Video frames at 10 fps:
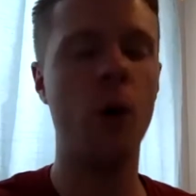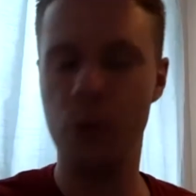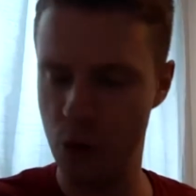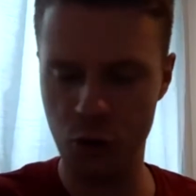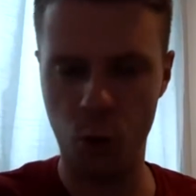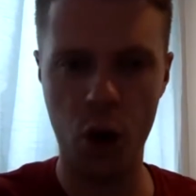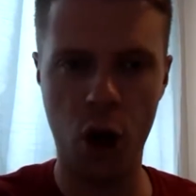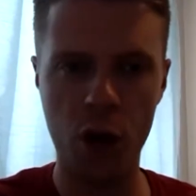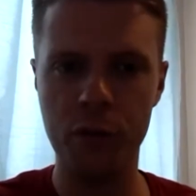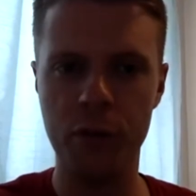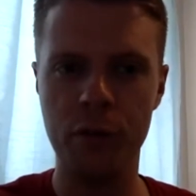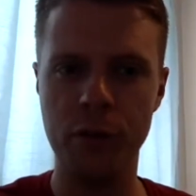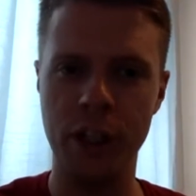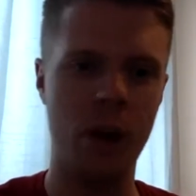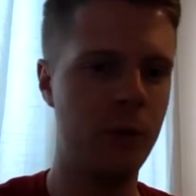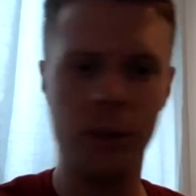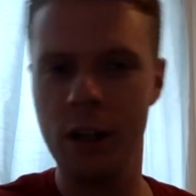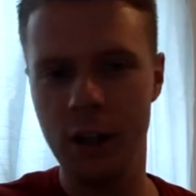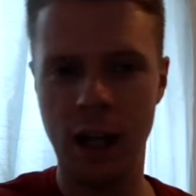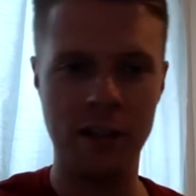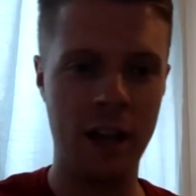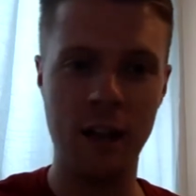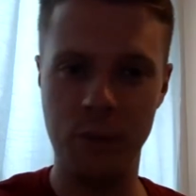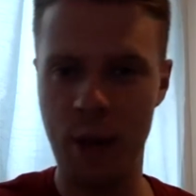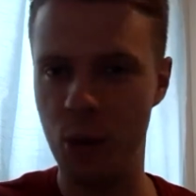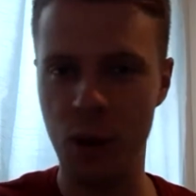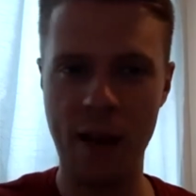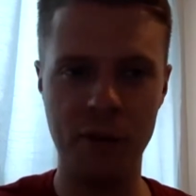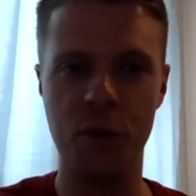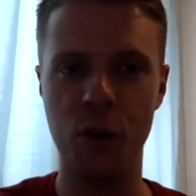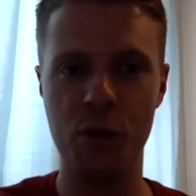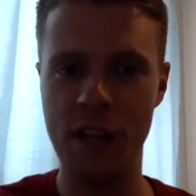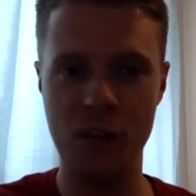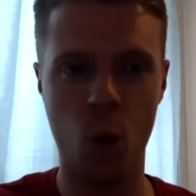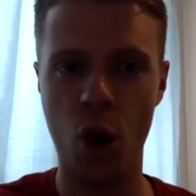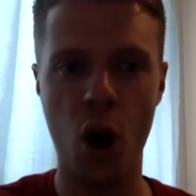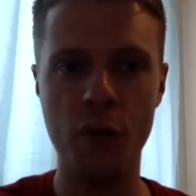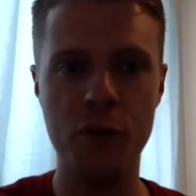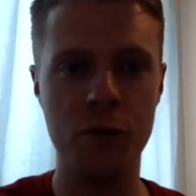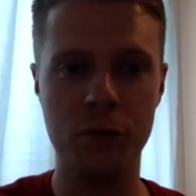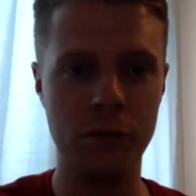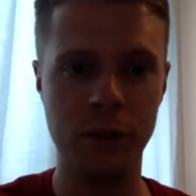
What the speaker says: it was just a one-off, and it's like, yeah, but life's full of these one-offs,